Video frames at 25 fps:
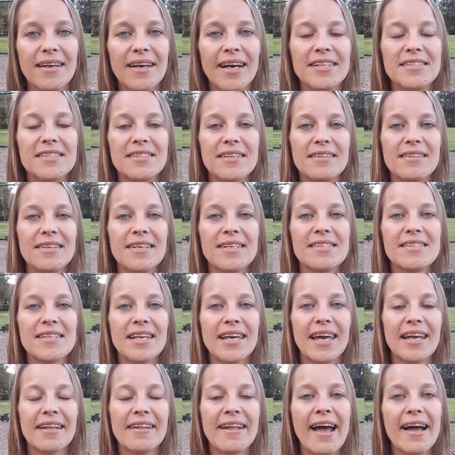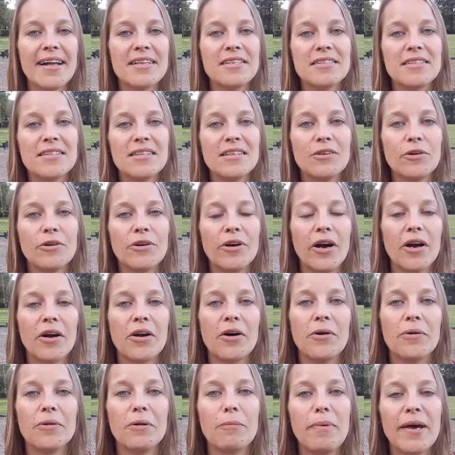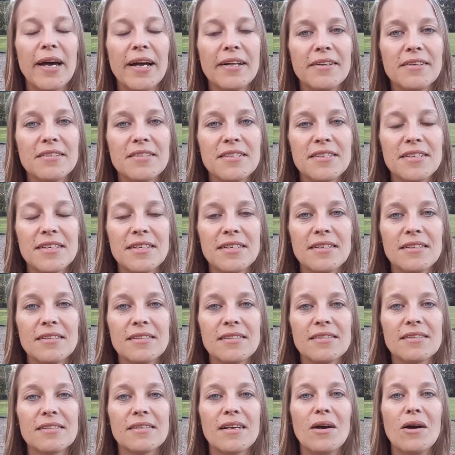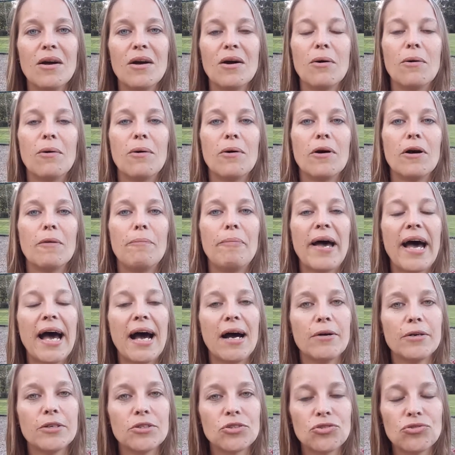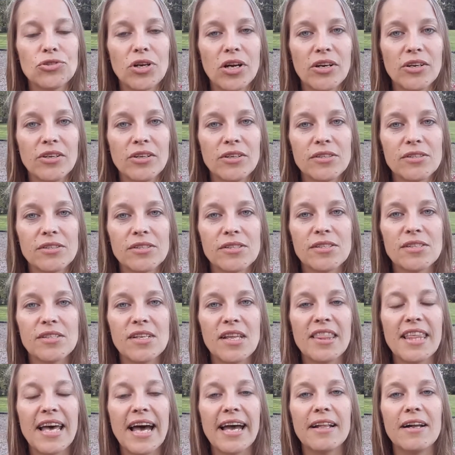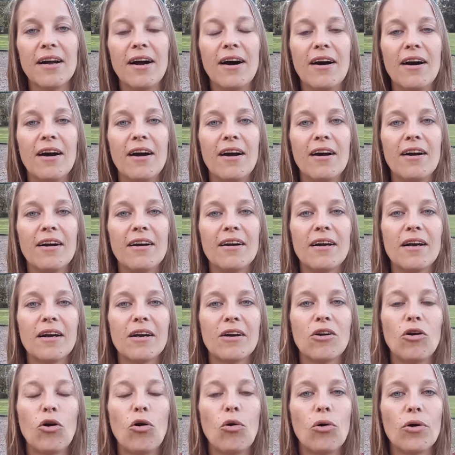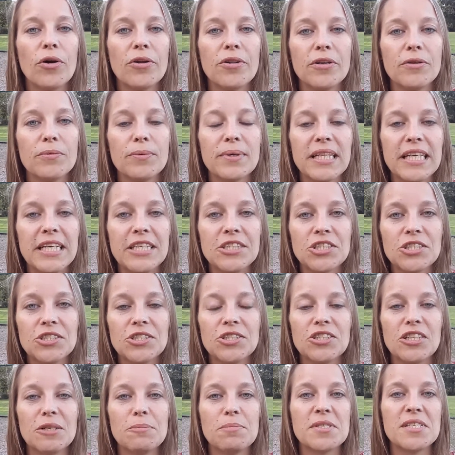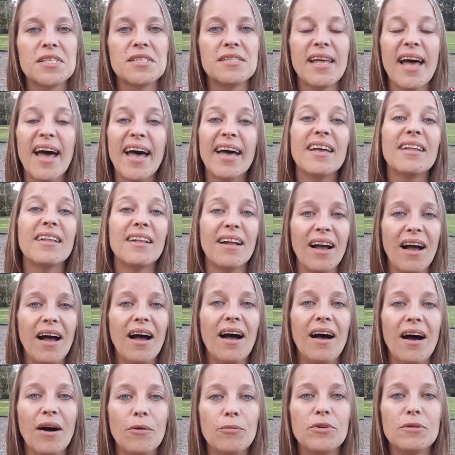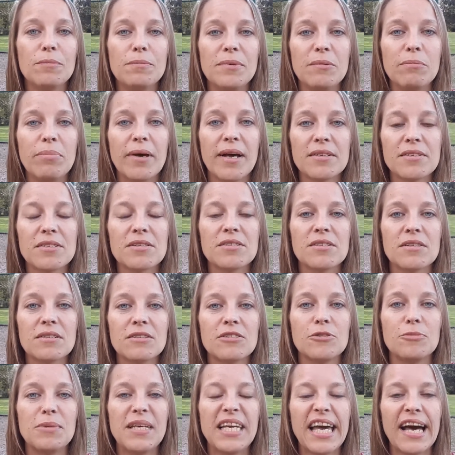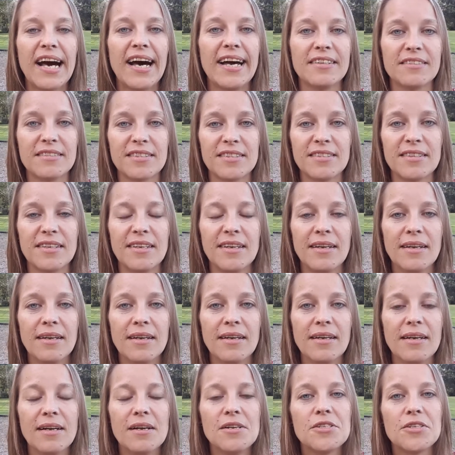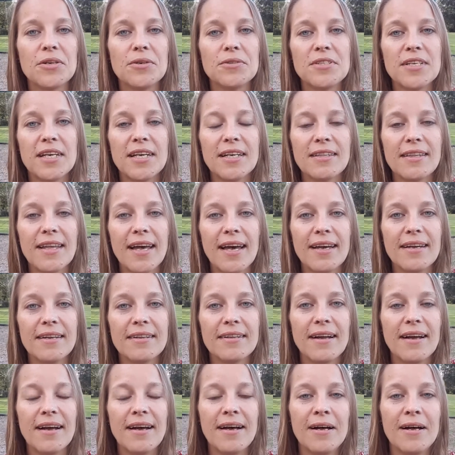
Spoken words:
It's the things that get nasty, or our codependencies or power struggles that are corded relationships that would be best to be cut. So take that